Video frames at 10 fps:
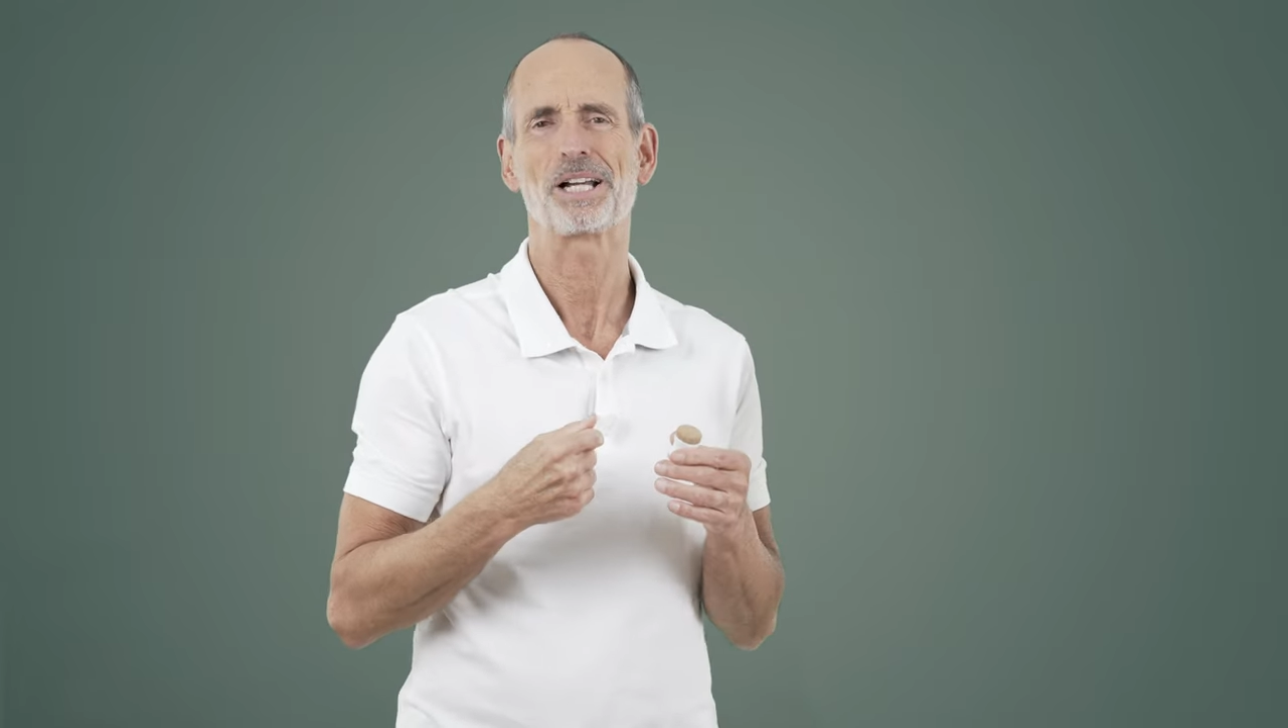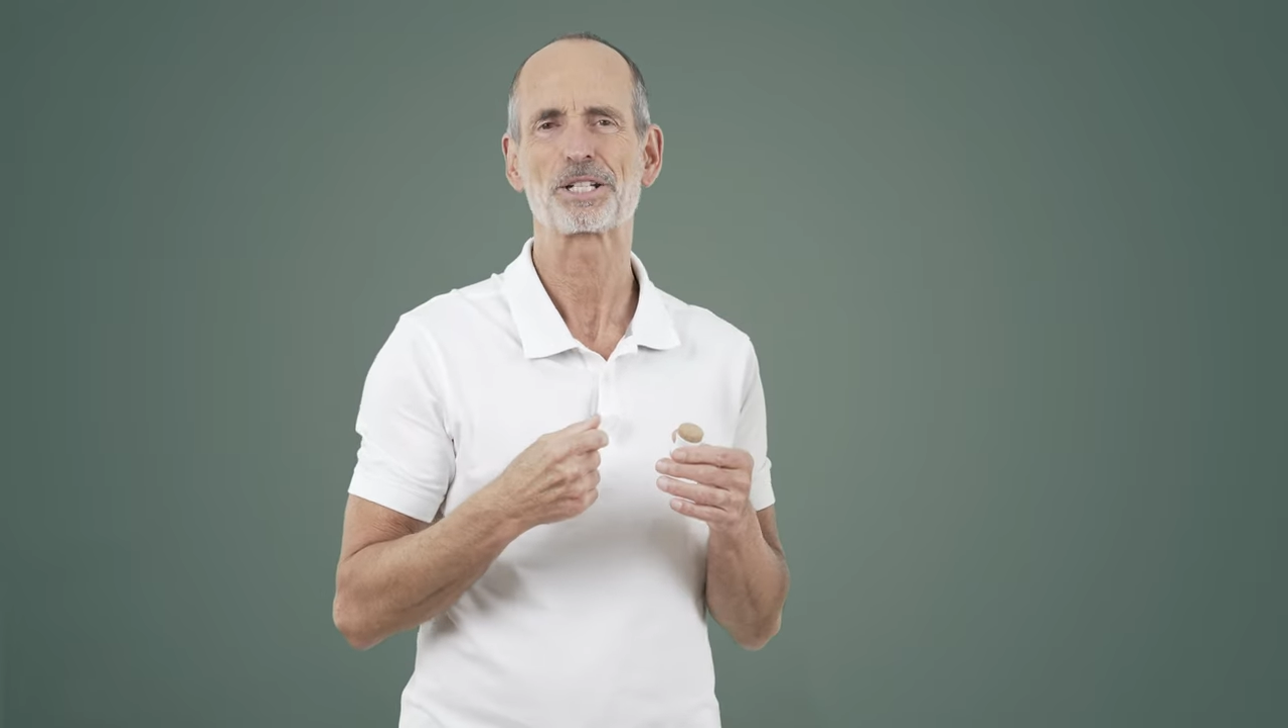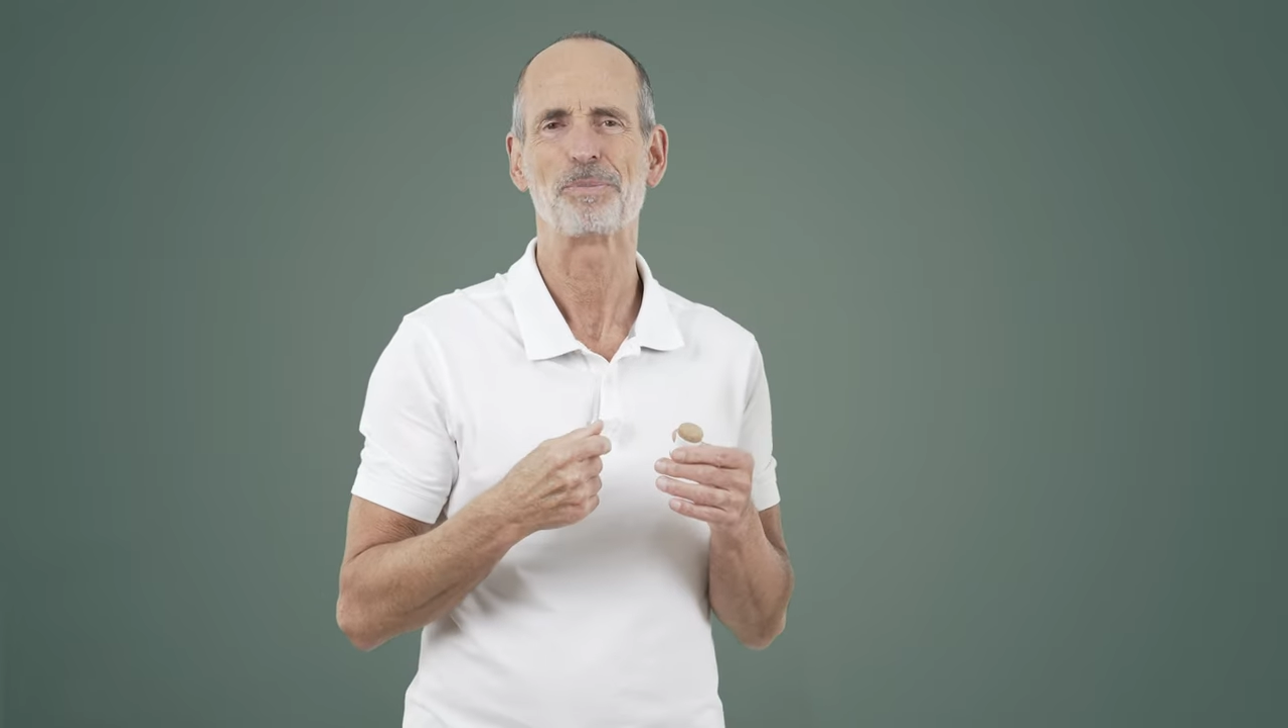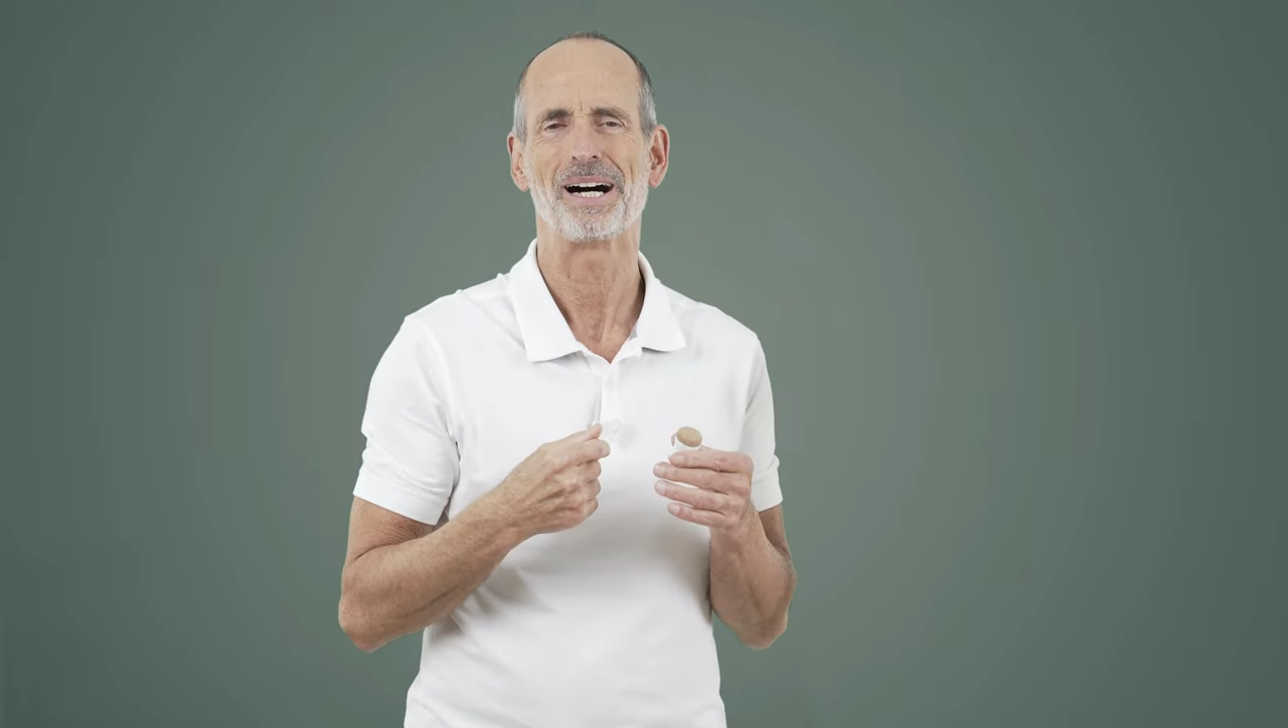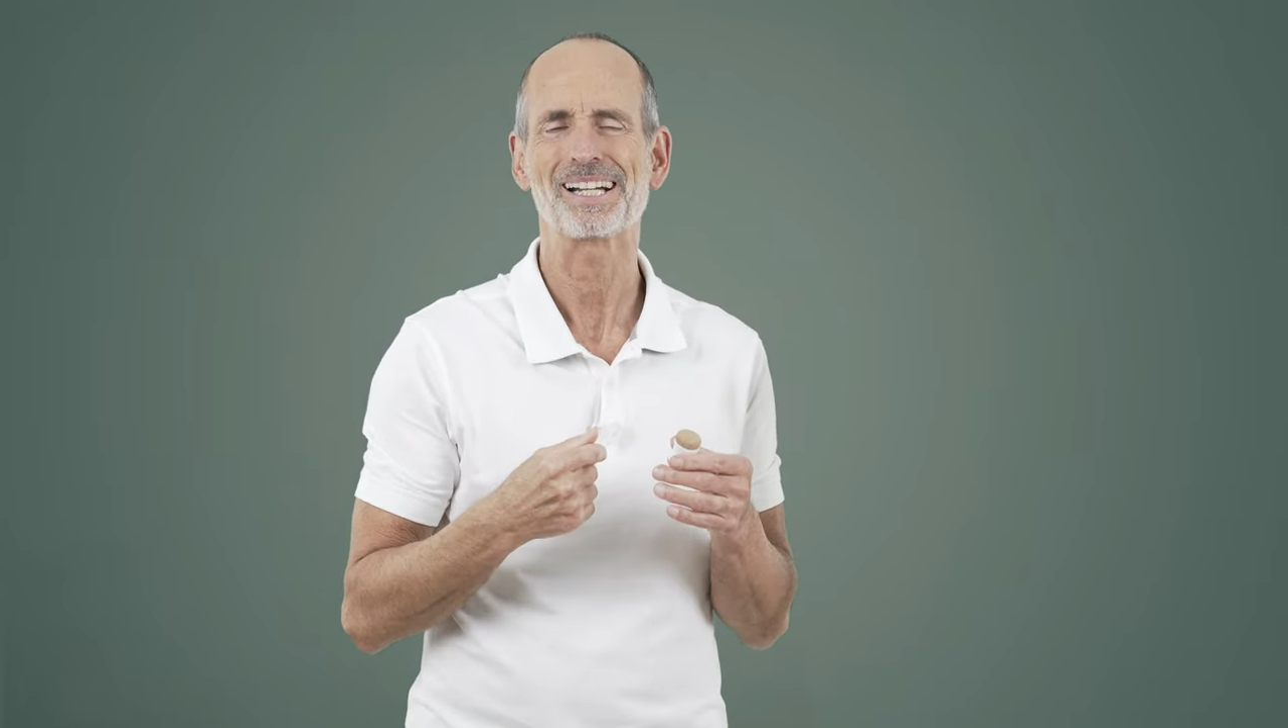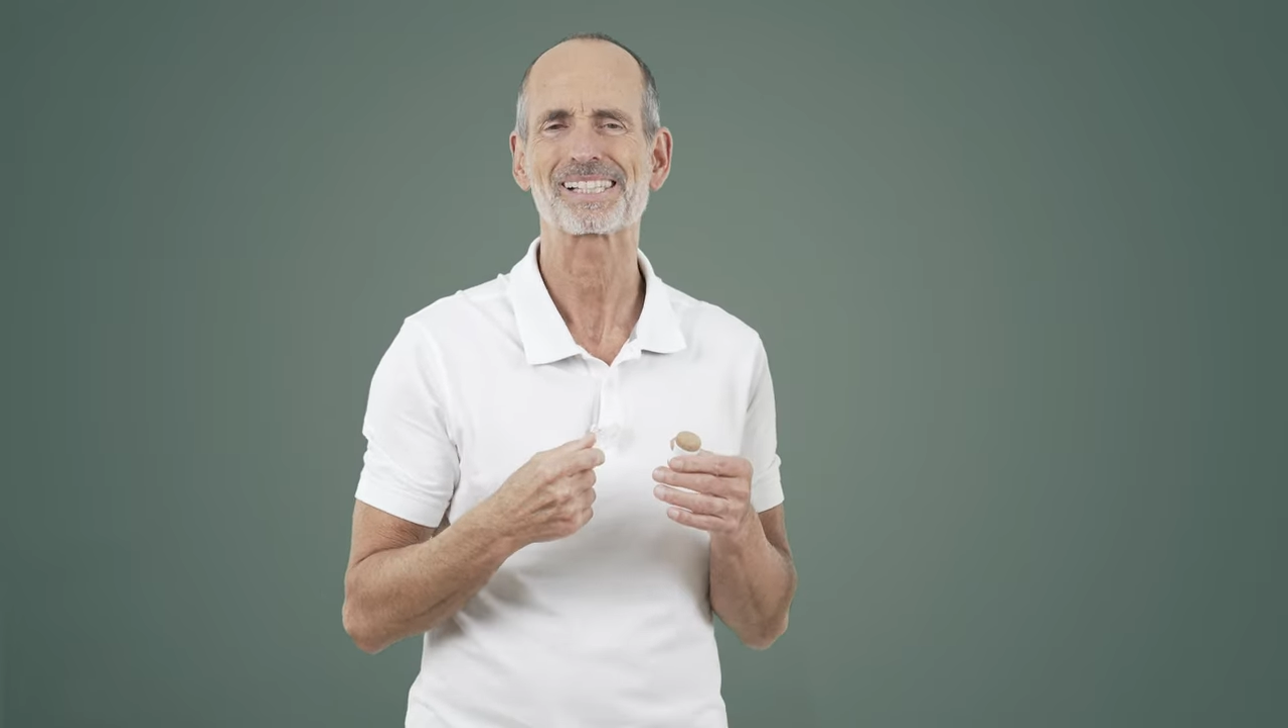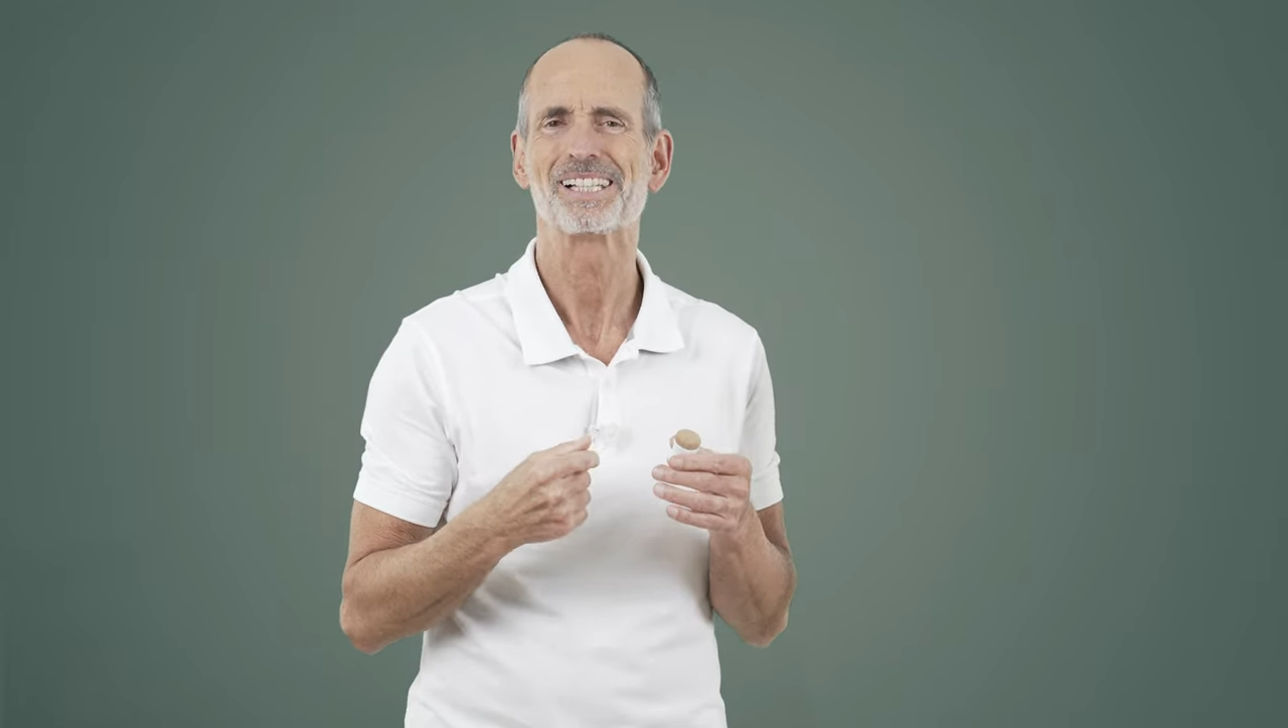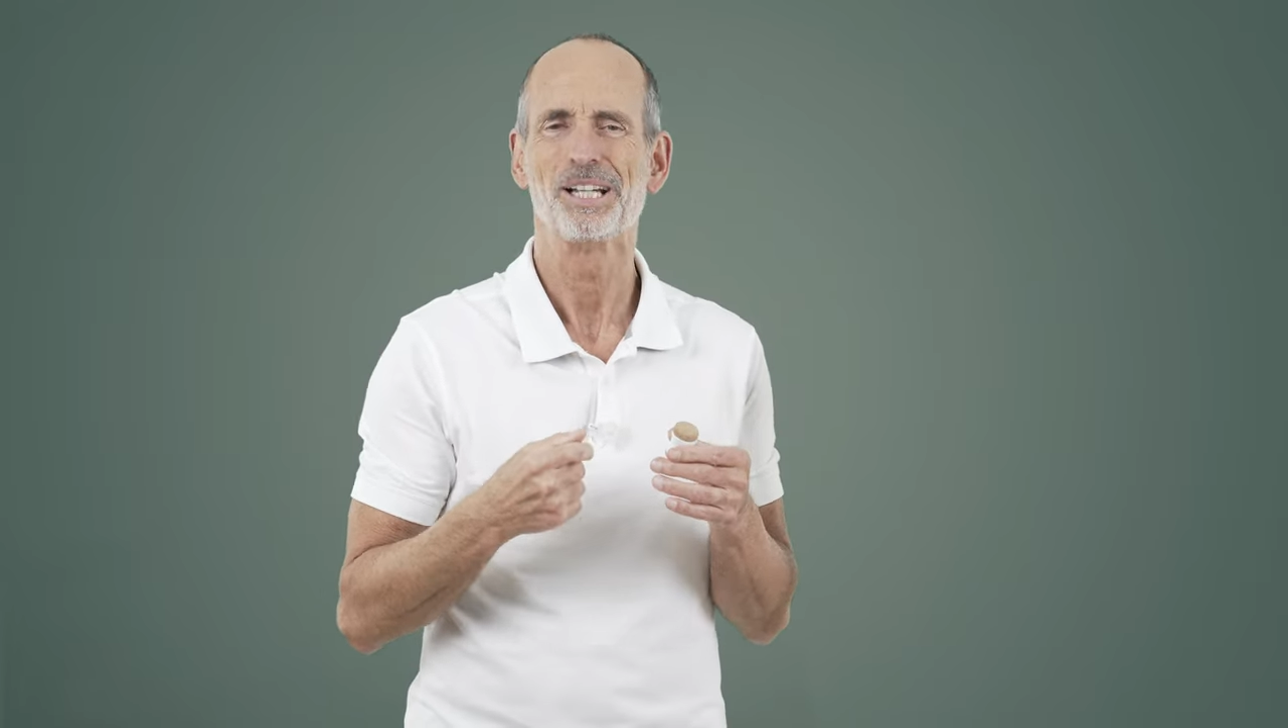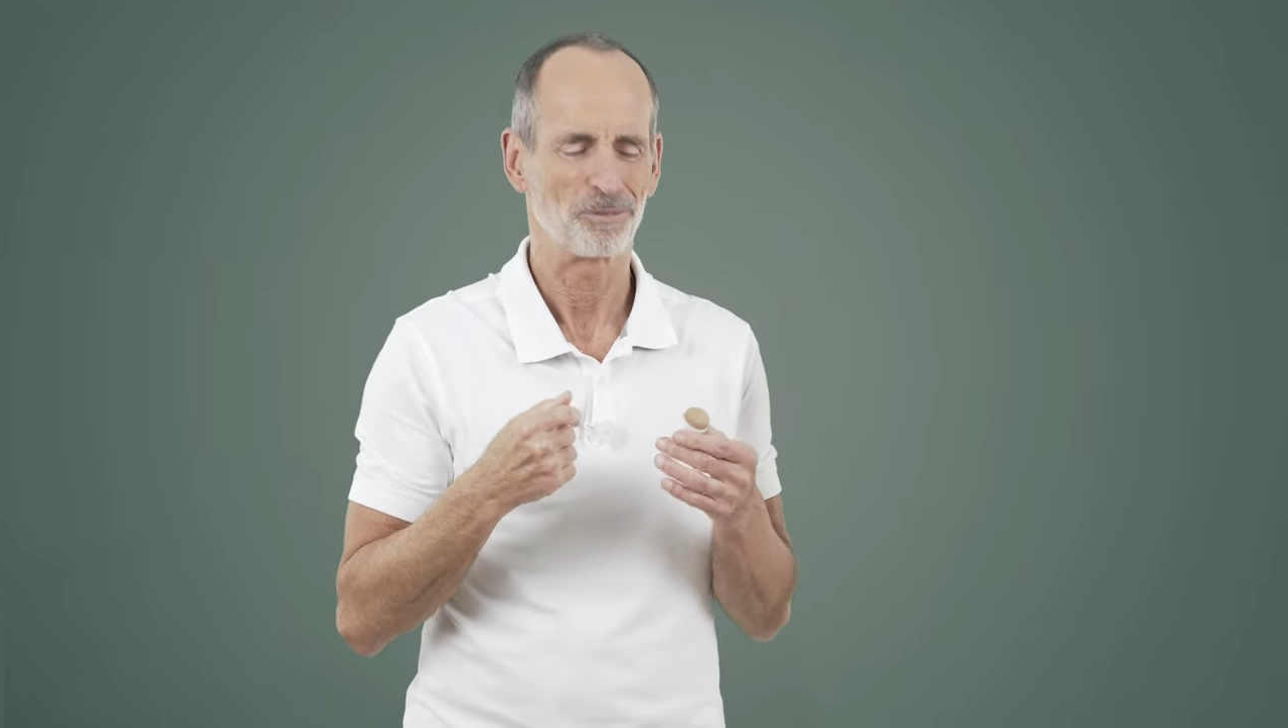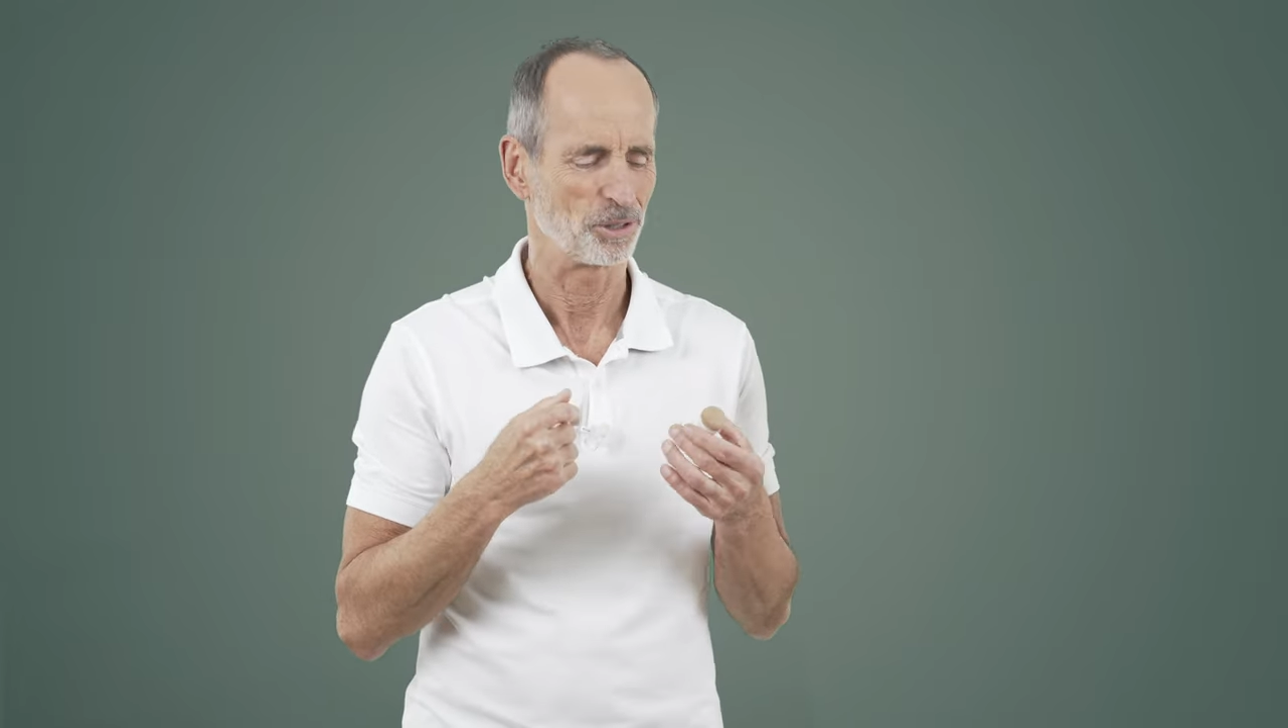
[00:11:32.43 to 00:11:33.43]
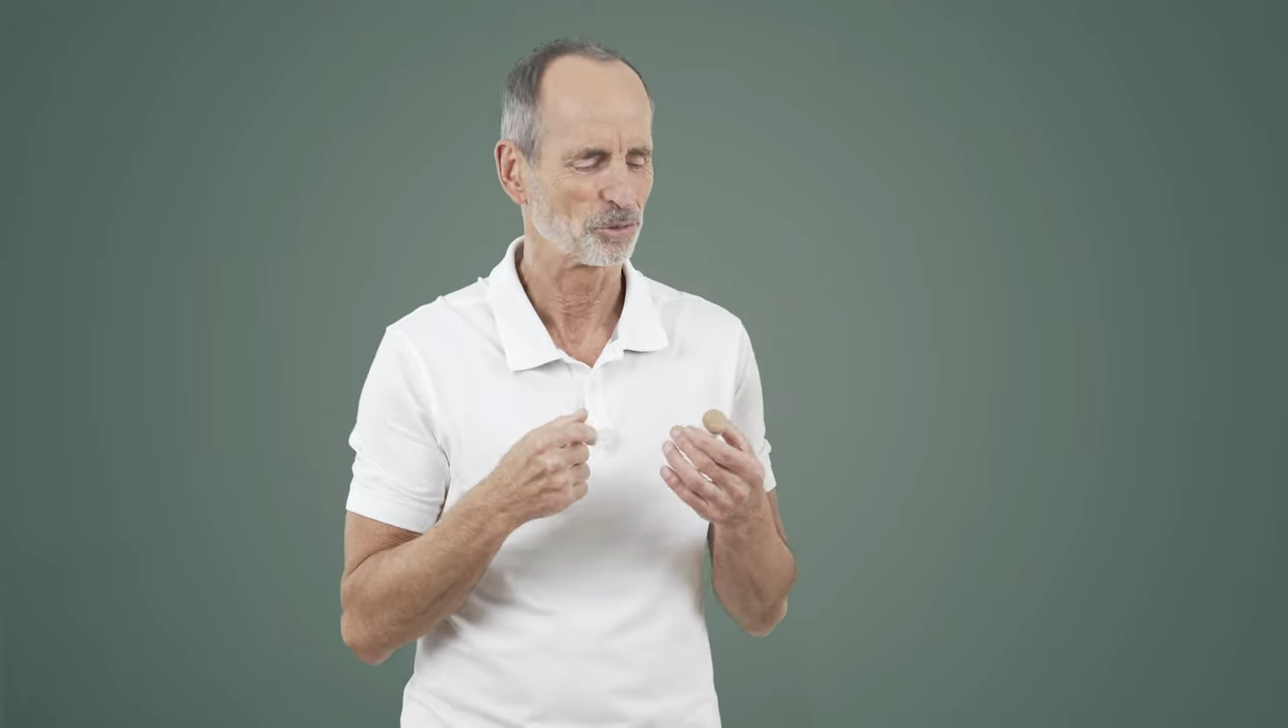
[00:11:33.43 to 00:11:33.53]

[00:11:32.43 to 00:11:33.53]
it's a lot of fun